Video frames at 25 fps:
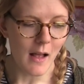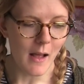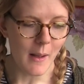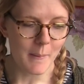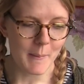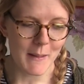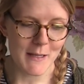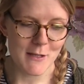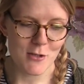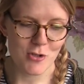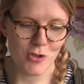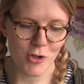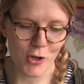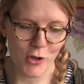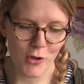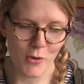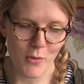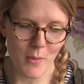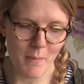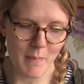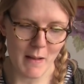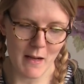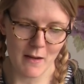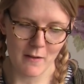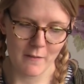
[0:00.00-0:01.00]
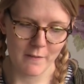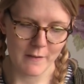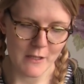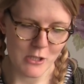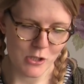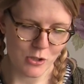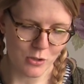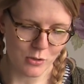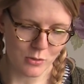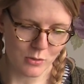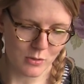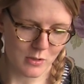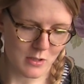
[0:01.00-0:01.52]
It's so
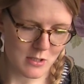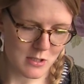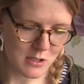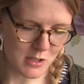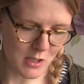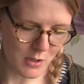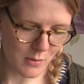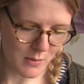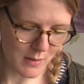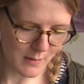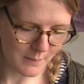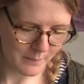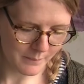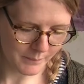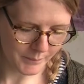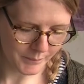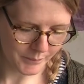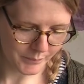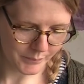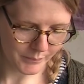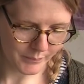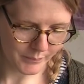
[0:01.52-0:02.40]
beneficial. So